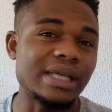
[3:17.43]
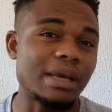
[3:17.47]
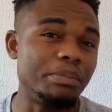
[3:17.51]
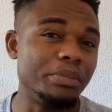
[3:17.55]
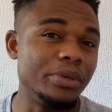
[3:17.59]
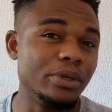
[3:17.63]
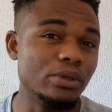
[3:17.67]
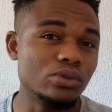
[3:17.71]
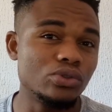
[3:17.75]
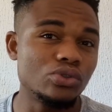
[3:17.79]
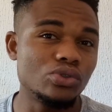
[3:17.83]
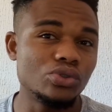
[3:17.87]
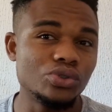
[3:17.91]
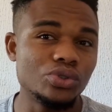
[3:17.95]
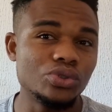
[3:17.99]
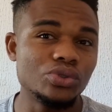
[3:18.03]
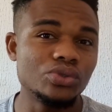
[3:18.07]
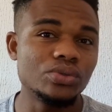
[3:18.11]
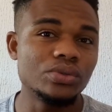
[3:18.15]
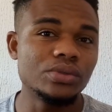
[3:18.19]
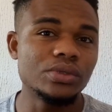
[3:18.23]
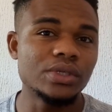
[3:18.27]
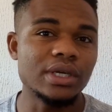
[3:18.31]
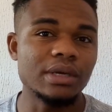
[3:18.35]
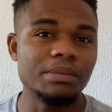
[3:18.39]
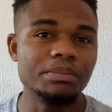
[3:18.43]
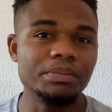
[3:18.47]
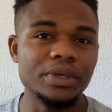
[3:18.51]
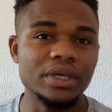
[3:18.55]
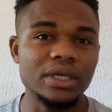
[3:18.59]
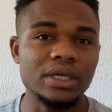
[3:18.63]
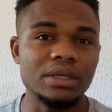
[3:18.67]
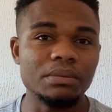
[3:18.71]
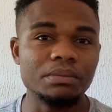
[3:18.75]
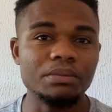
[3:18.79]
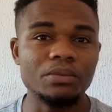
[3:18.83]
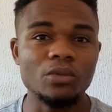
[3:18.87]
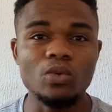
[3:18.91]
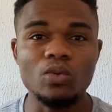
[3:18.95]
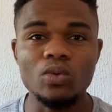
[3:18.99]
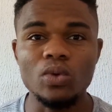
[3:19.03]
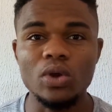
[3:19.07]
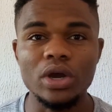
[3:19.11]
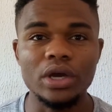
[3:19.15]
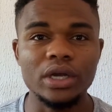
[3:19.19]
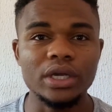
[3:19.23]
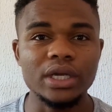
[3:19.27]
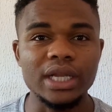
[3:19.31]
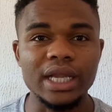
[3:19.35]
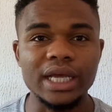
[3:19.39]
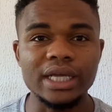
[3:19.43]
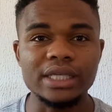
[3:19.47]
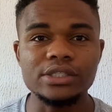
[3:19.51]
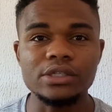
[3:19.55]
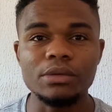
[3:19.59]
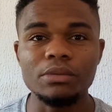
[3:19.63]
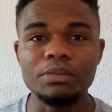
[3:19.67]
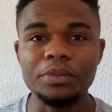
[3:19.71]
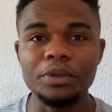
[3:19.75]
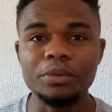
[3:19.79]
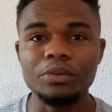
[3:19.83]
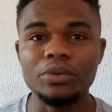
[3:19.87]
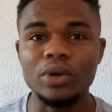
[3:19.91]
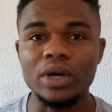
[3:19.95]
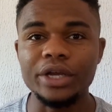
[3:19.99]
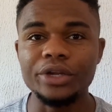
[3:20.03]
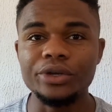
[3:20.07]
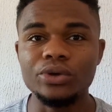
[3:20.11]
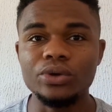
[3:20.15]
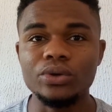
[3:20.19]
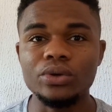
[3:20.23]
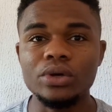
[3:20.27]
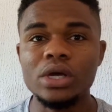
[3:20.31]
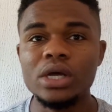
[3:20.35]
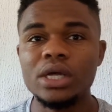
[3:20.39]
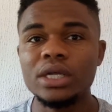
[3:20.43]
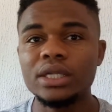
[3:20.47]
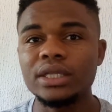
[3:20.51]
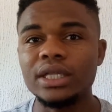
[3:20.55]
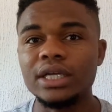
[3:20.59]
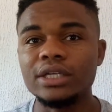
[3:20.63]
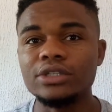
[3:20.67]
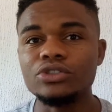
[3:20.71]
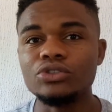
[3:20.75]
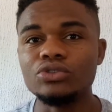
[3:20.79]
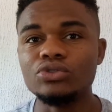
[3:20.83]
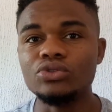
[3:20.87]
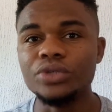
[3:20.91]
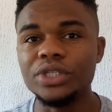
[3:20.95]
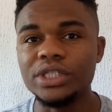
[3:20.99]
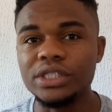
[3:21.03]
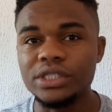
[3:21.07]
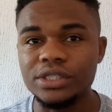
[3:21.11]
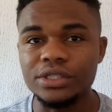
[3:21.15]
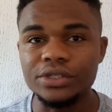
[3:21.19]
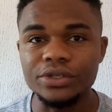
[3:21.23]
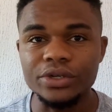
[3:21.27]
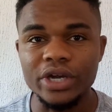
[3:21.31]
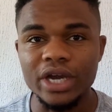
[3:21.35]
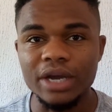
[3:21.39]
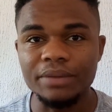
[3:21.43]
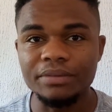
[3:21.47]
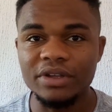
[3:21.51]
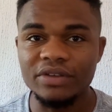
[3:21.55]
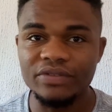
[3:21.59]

appeals to you. You can pick one, like some people I know tend to do Instagram.